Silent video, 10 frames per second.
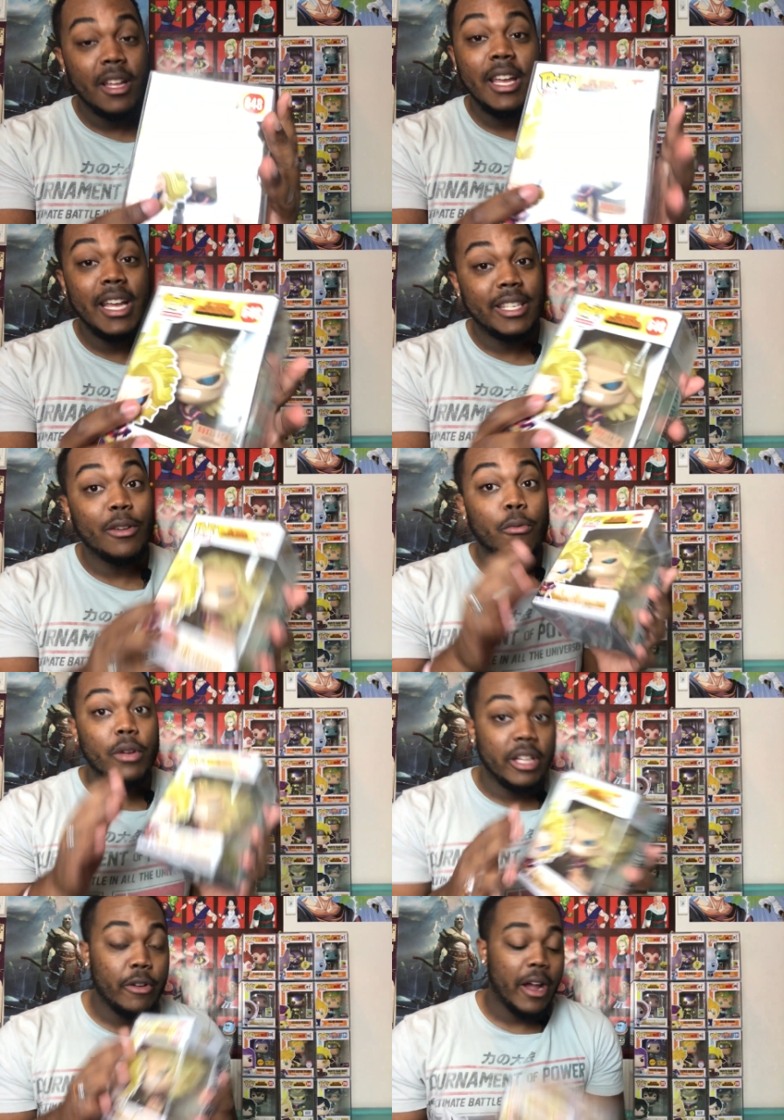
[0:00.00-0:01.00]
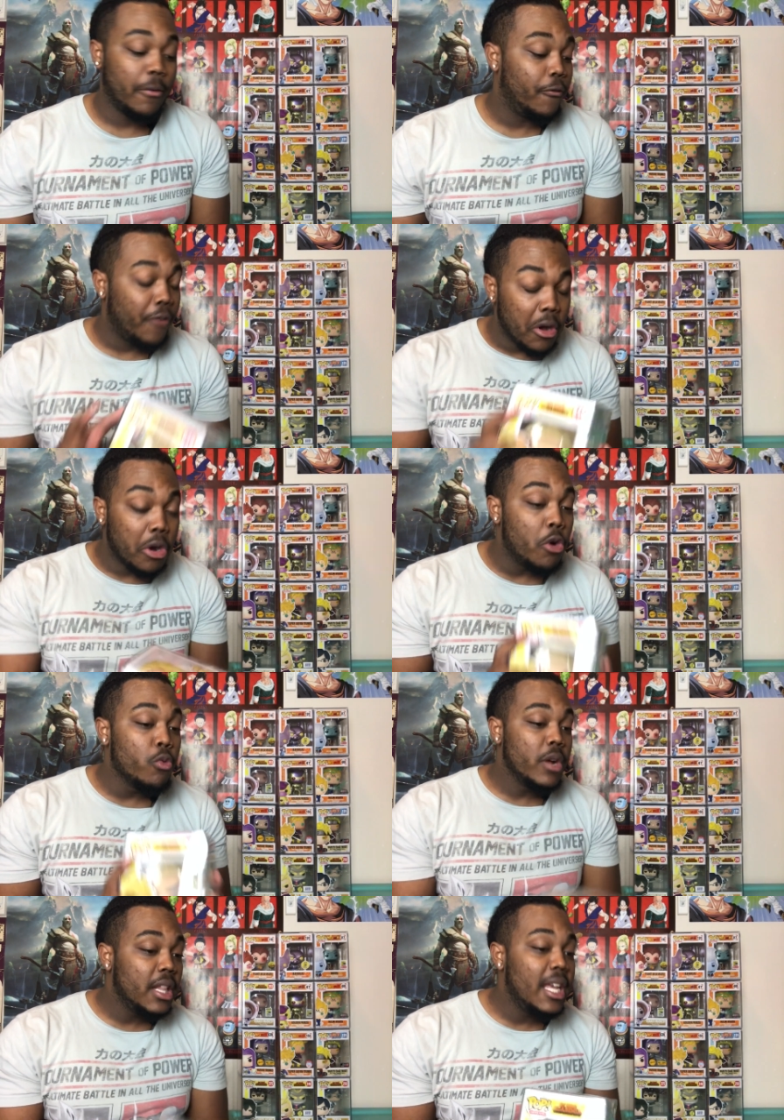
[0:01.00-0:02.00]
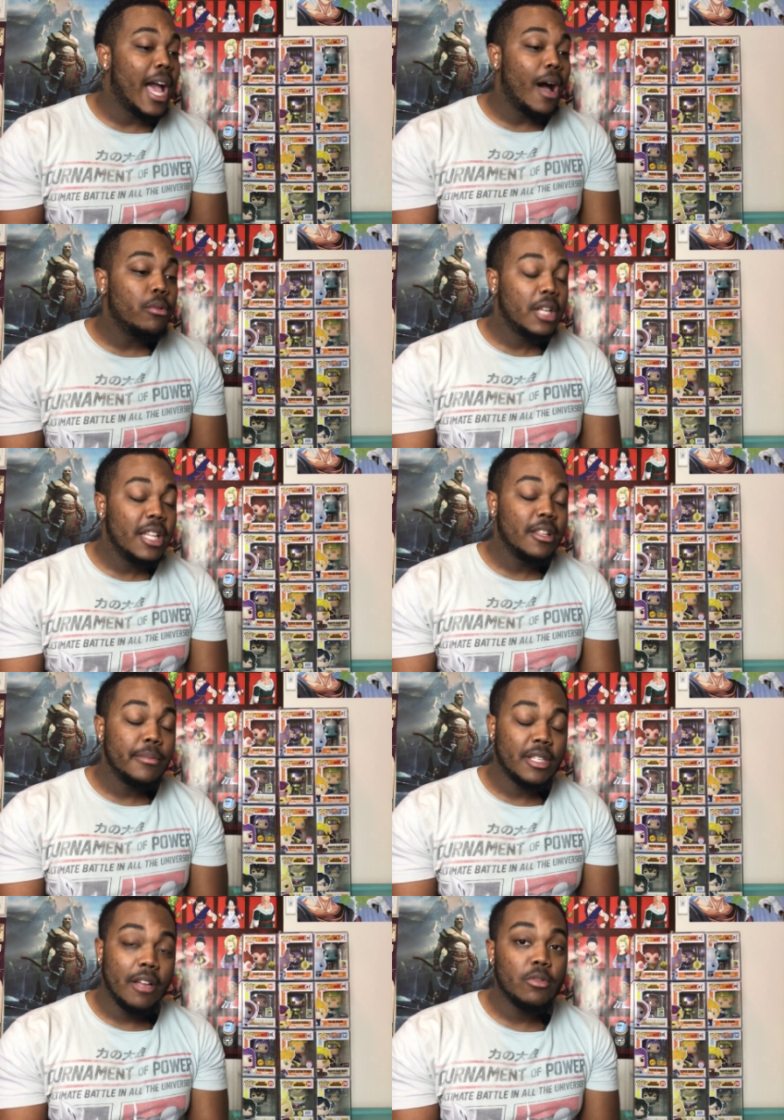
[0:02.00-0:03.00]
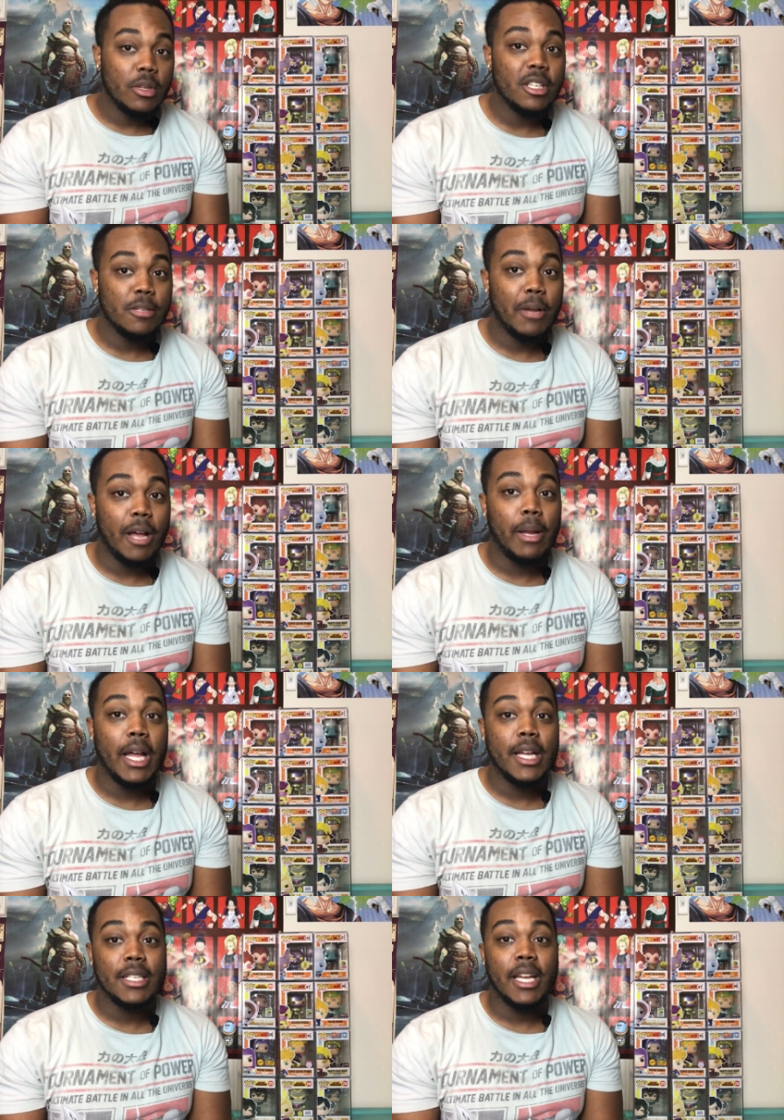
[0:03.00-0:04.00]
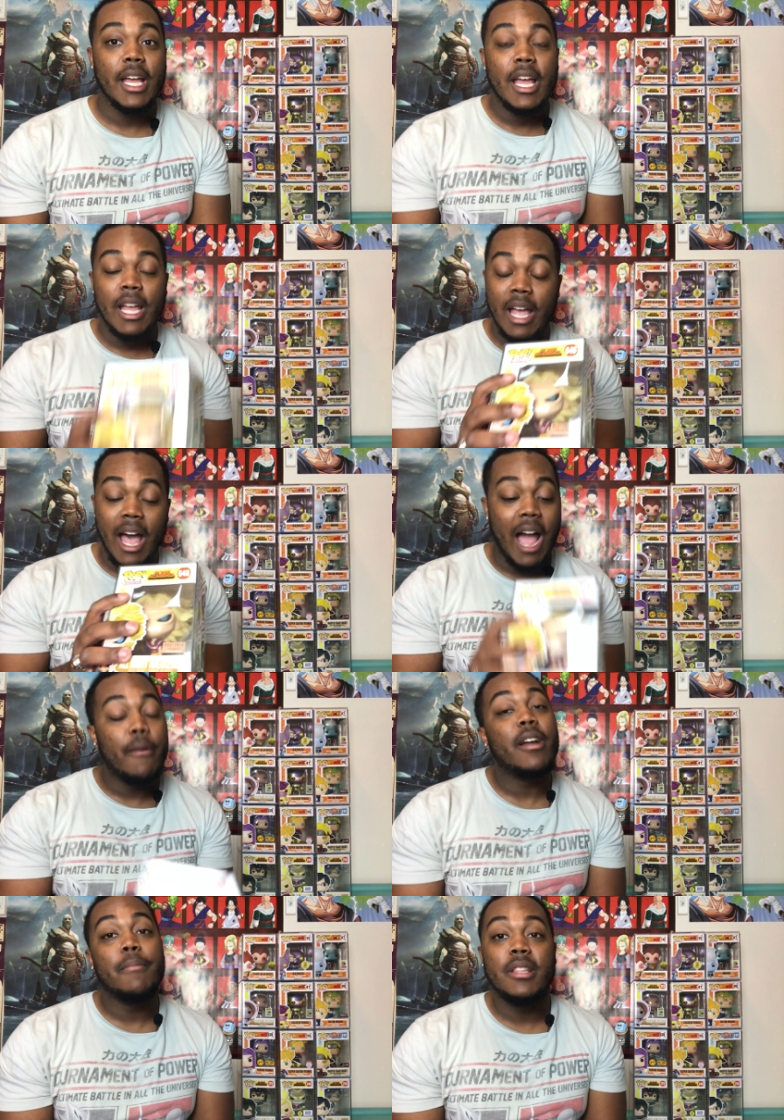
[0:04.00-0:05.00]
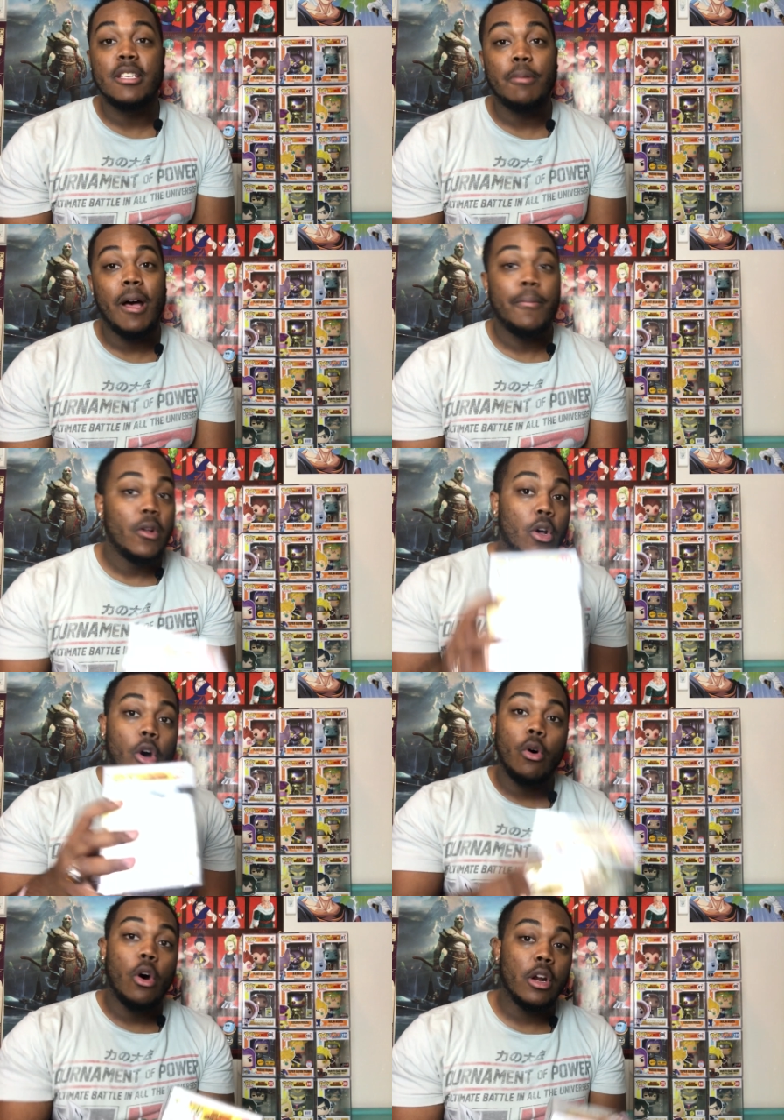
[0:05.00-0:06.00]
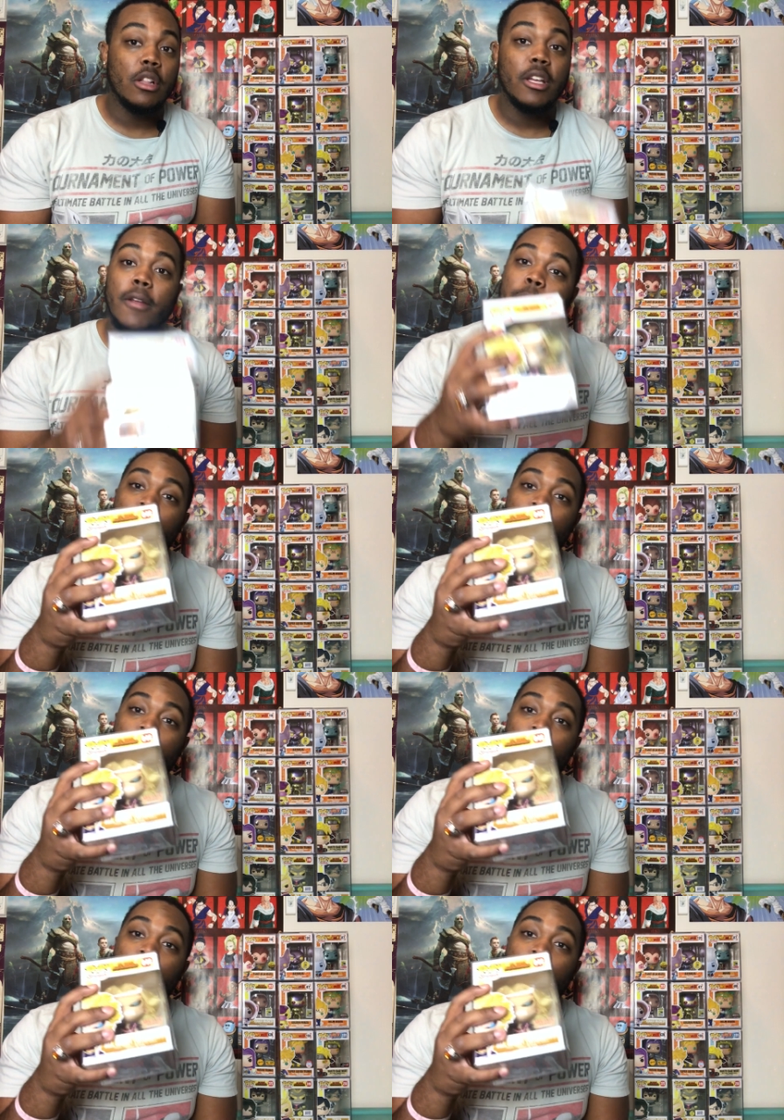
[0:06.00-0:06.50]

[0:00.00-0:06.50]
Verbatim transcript: it's a really great. Funko really outdid themselves with this pop, guys. Like, I recommend this pop wholeheartedly.